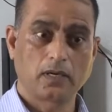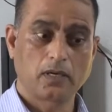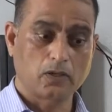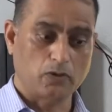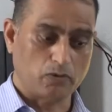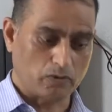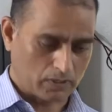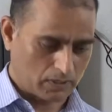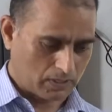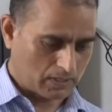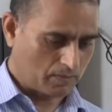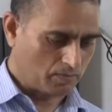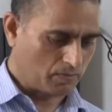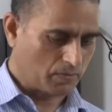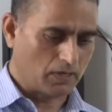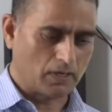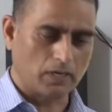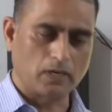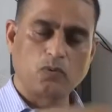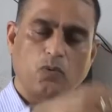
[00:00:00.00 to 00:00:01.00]
You
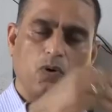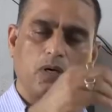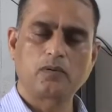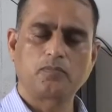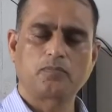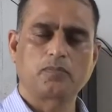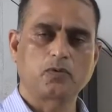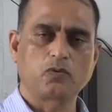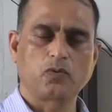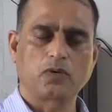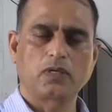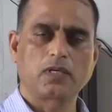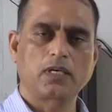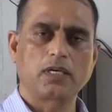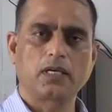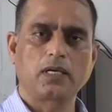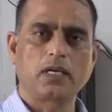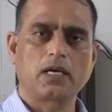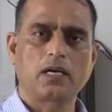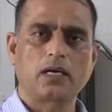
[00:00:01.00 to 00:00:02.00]
assemble in one
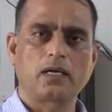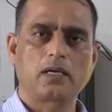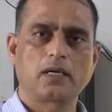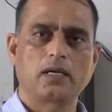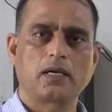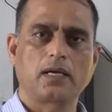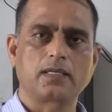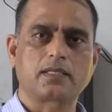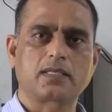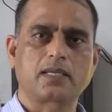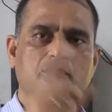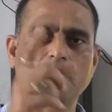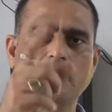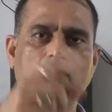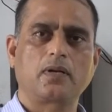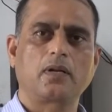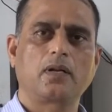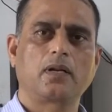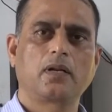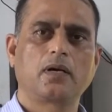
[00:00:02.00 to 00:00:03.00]
area.
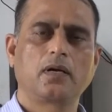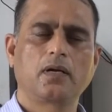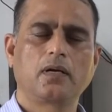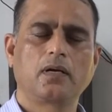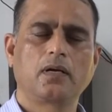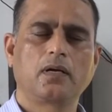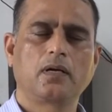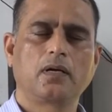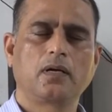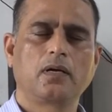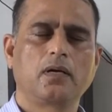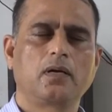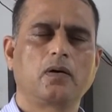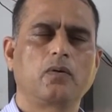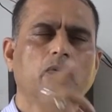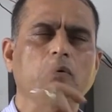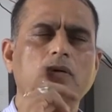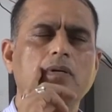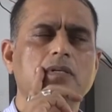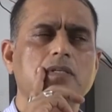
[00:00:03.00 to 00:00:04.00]
Assemble.
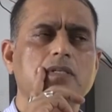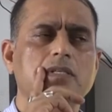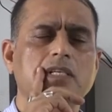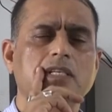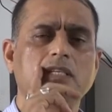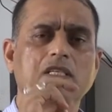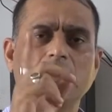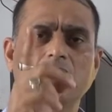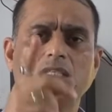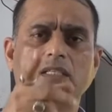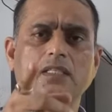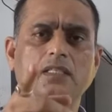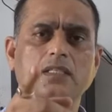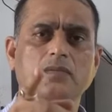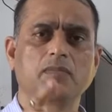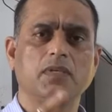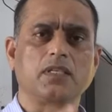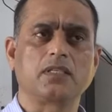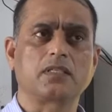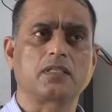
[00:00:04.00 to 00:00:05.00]
What does integrity
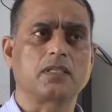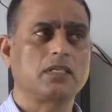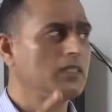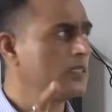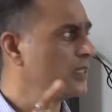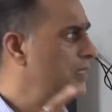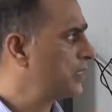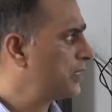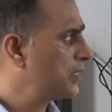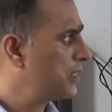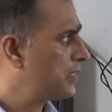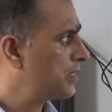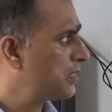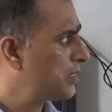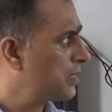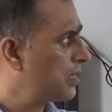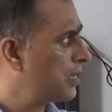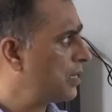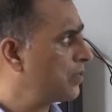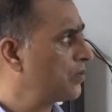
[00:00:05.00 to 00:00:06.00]
means? Integrity is a
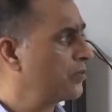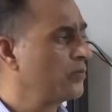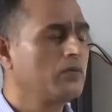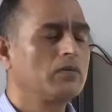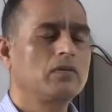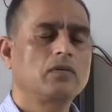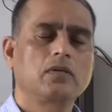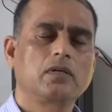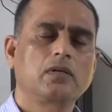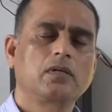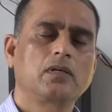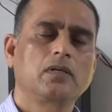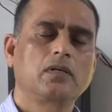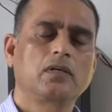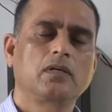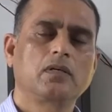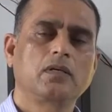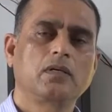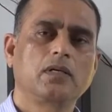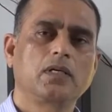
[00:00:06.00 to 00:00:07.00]
noun.
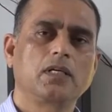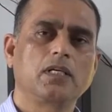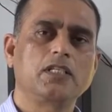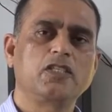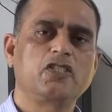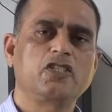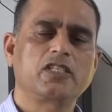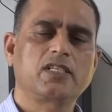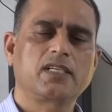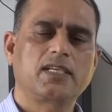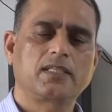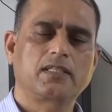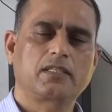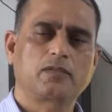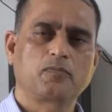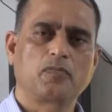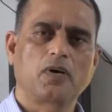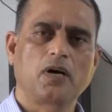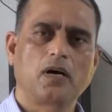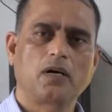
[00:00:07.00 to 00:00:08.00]
Integrate
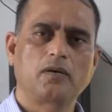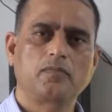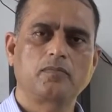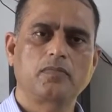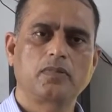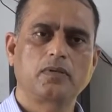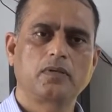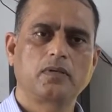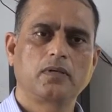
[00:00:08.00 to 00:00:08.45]
verb.